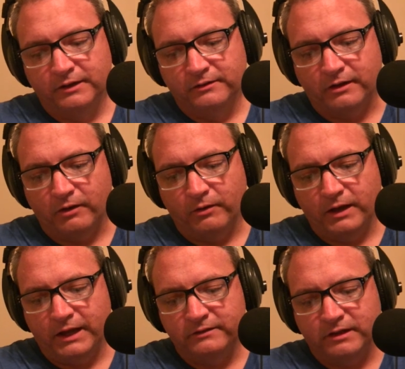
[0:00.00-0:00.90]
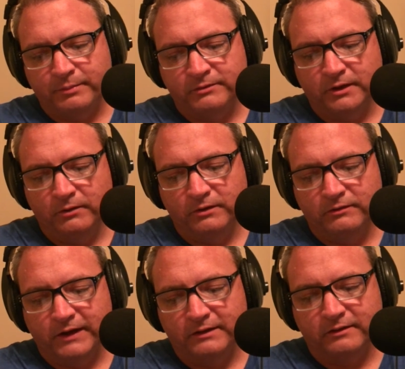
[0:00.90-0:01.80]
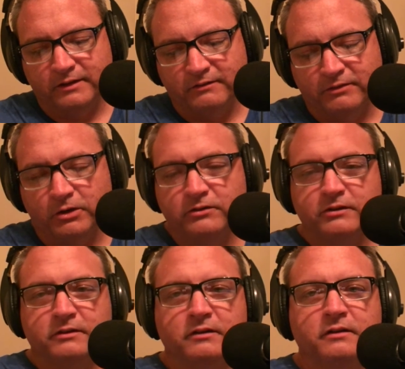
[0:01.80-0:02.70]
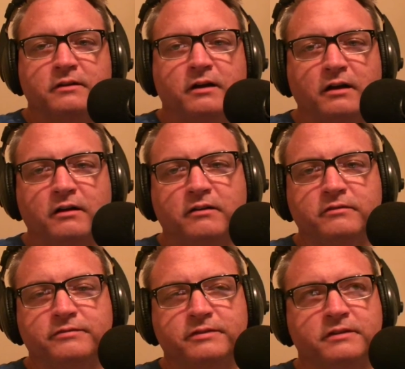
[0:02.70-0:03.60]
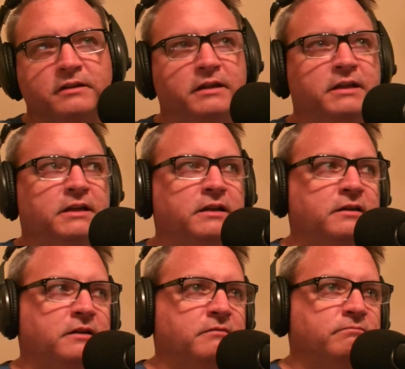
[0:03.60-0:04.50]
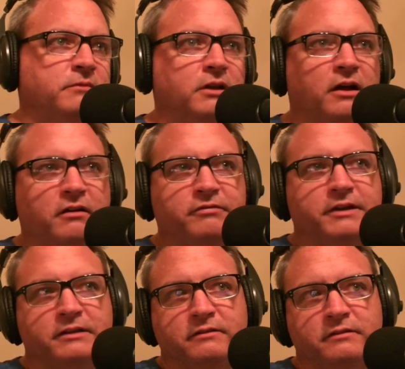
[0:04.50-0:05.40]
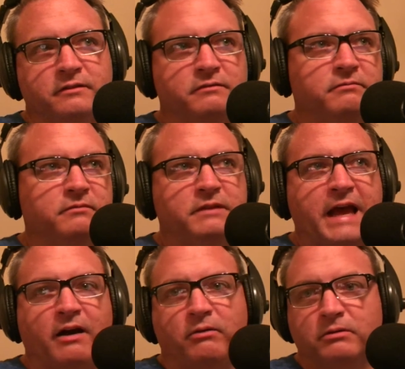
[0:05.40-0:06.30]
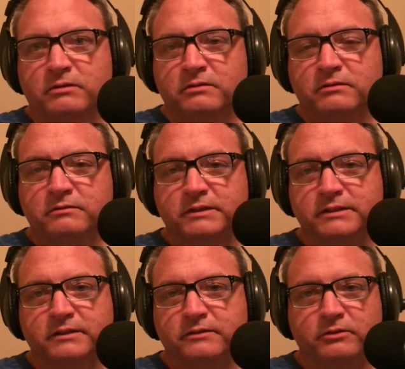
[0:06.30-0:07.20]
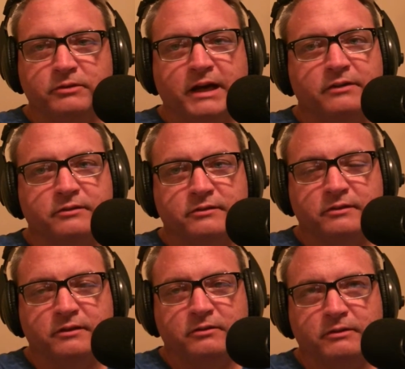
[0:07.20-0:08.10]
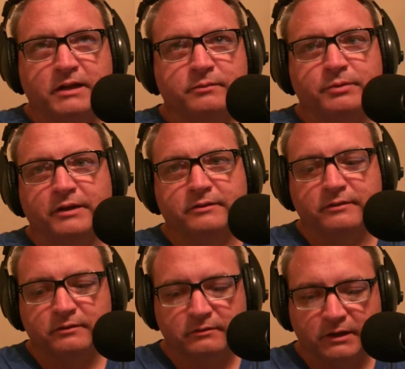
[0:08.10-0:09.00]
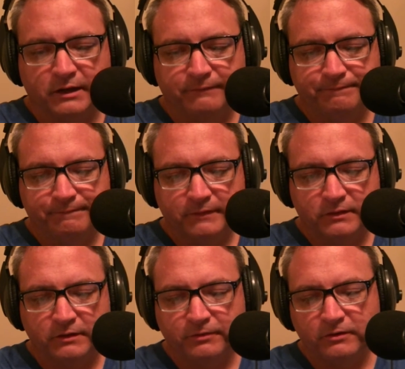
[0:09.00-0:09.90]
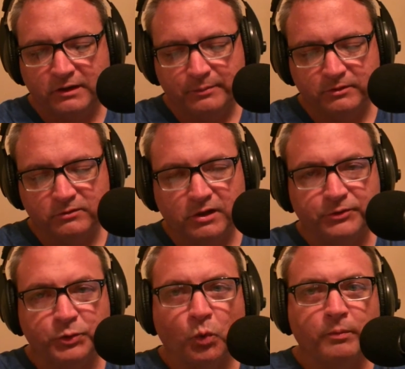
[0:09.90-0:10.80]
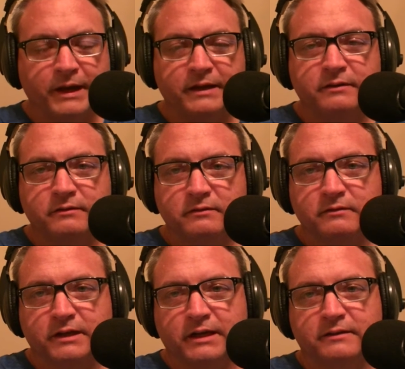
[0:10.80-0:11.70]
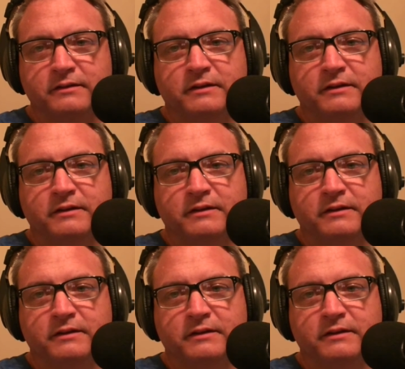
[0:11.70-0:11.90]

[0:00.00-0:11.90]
So each episode is basically a version of love in now, in the 2000s, in the 2000 pluses, okay? The first episode is called Doorman, okay?